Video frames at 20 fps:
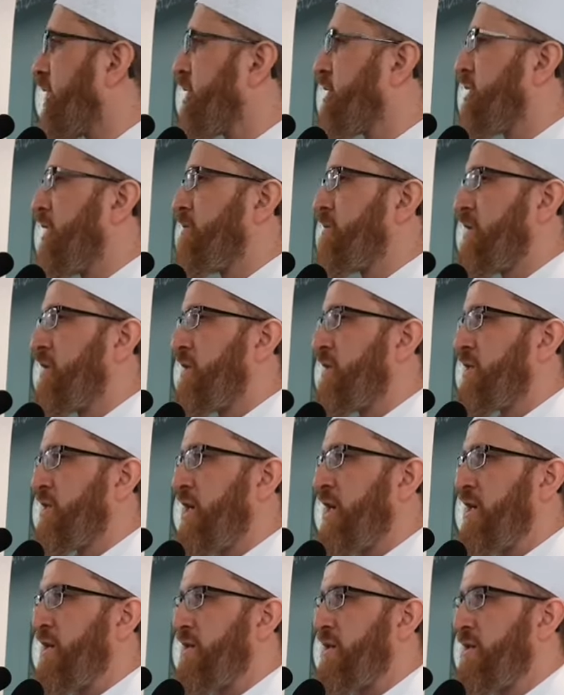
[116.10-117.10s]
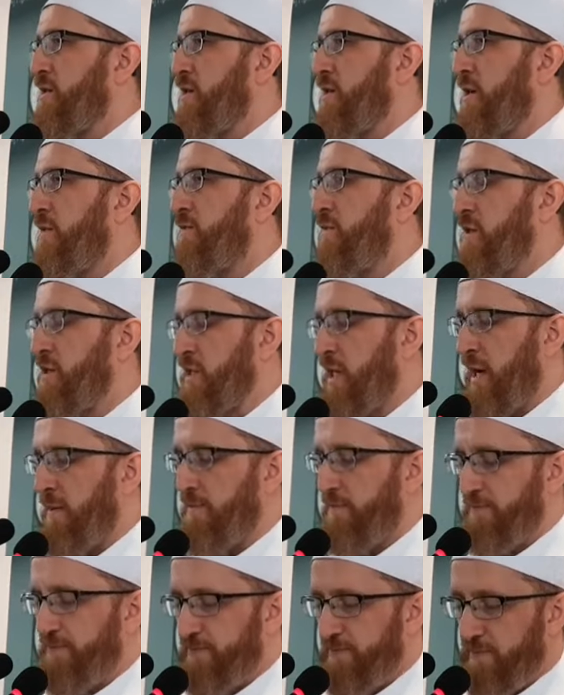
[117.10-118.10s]
except in a state of
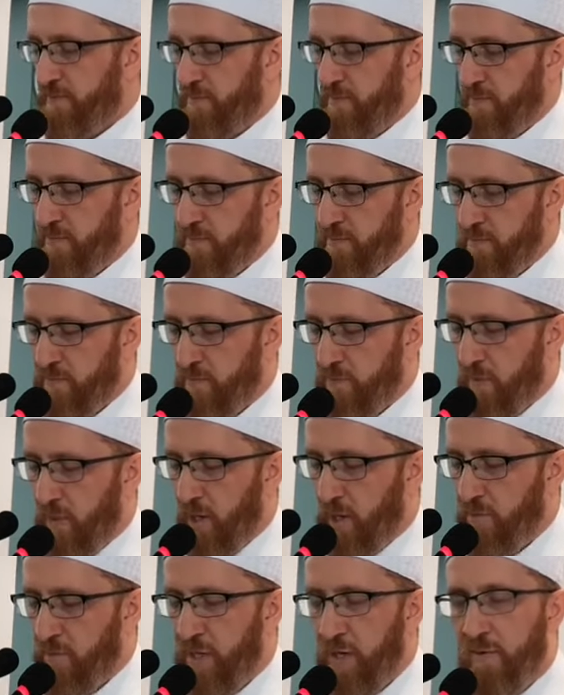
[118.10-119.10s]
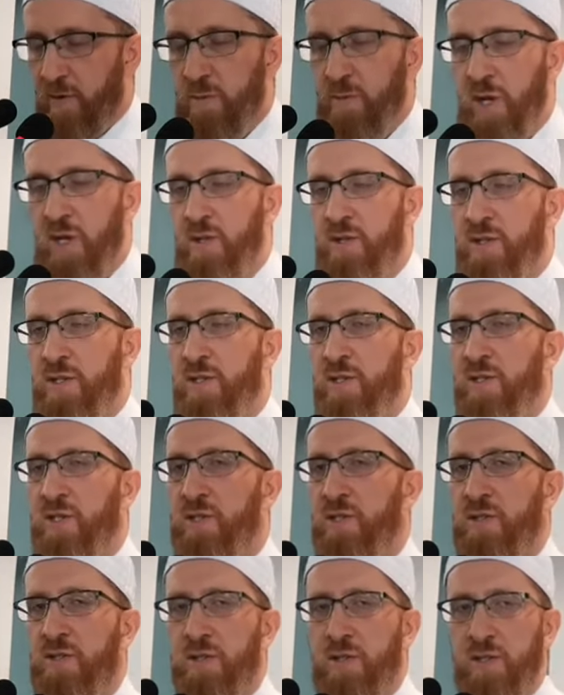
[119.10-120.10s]
Islam. Beloved brothers and
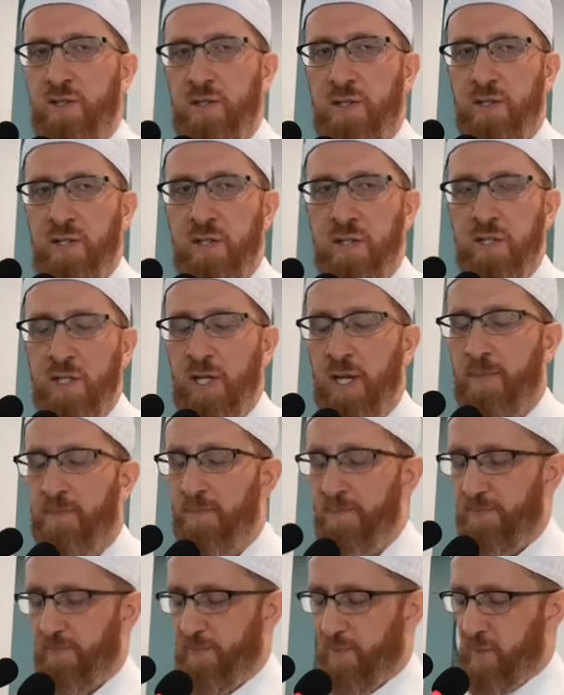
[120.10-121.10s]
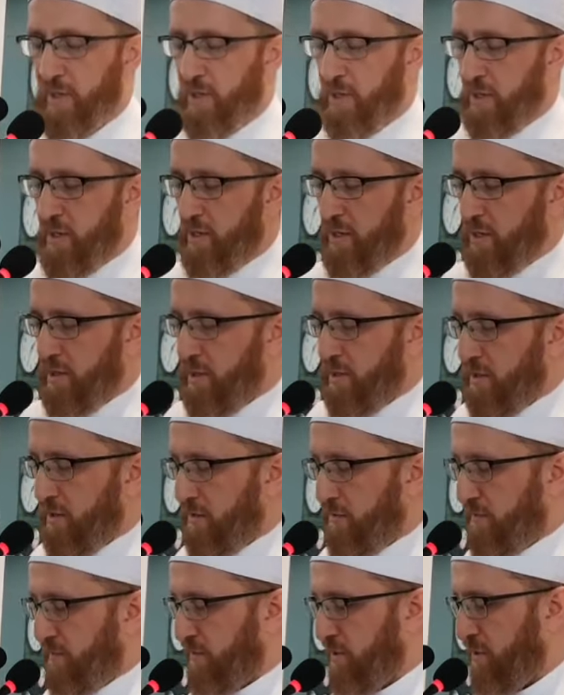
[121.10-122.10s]
sisters in Islam,
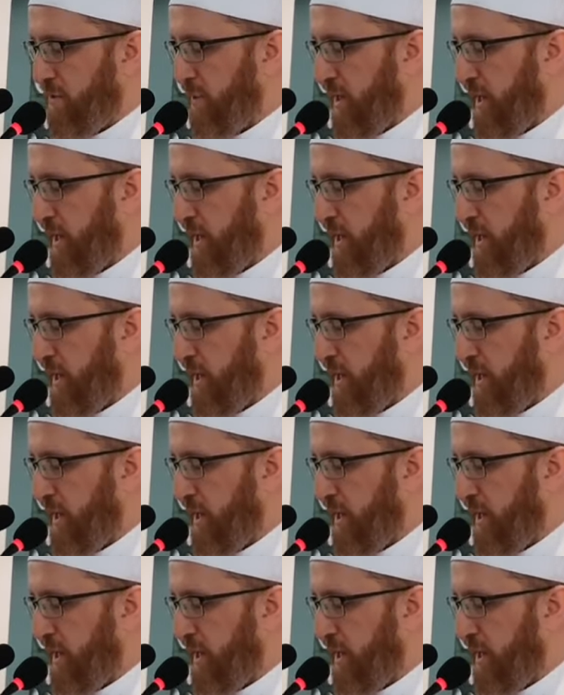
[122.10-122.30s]
for the